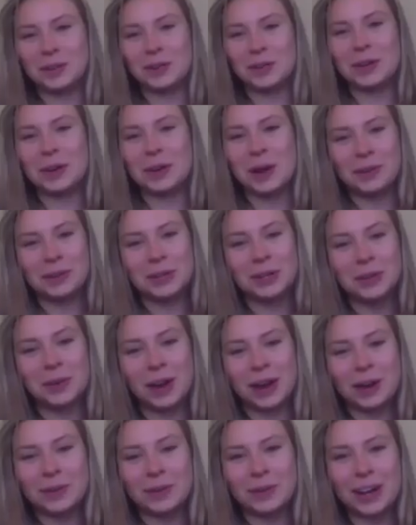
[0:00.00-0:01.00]
known who
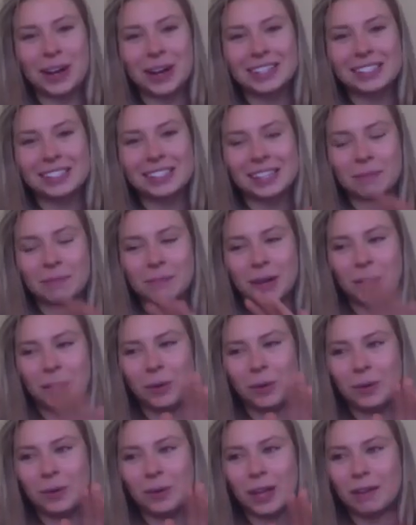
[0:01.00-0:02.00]
I was, like, my
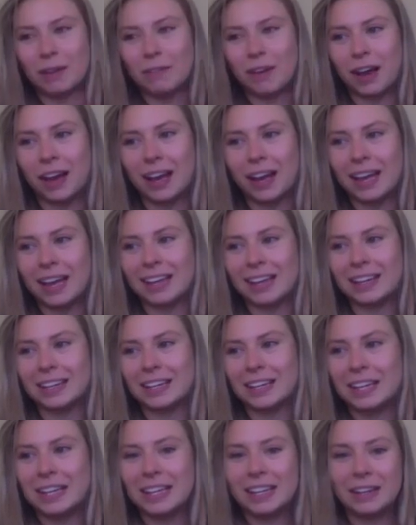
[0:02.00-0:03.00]
whole life,
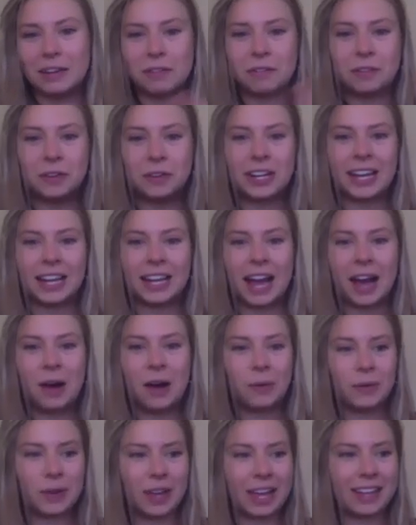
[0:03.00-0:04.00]
I freak
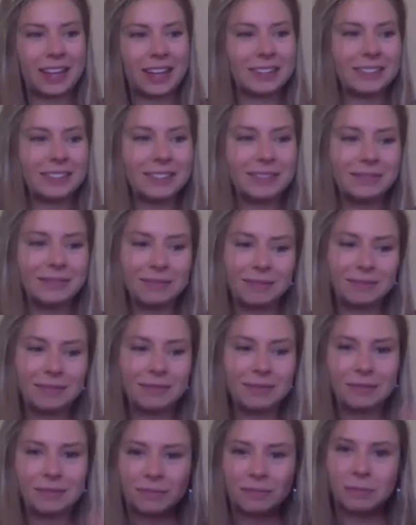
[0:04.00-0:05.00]
out in
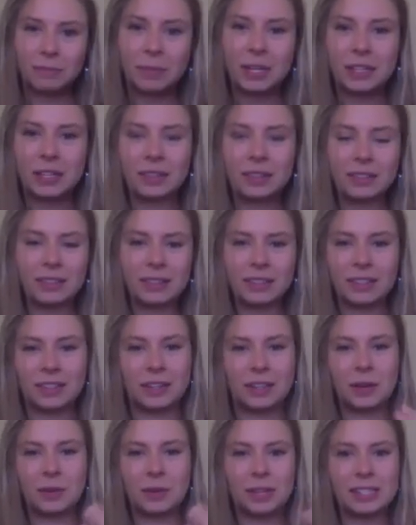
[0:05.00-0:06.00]
being,
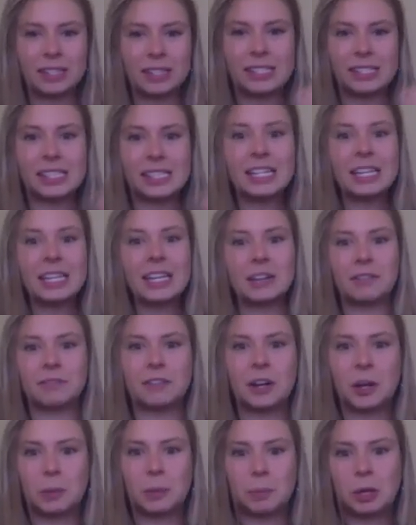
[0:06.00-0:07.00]
in singing in
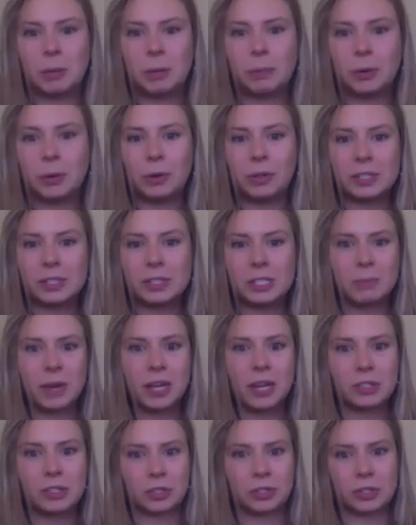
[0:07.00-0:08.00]
front of people,
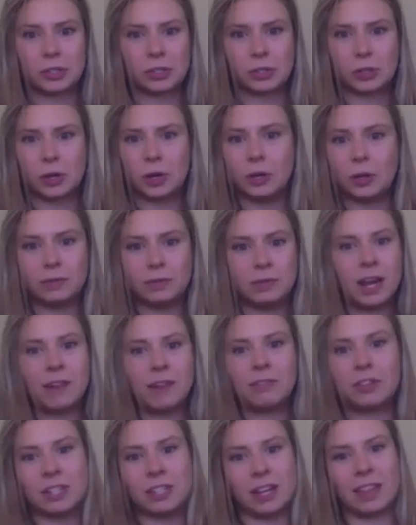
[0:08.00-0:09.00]
especially solo. I've
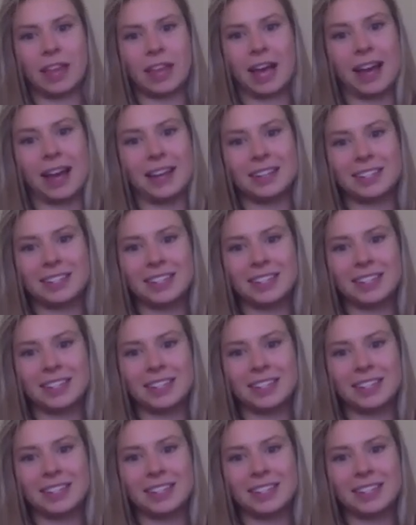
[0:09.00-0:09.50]
never done that.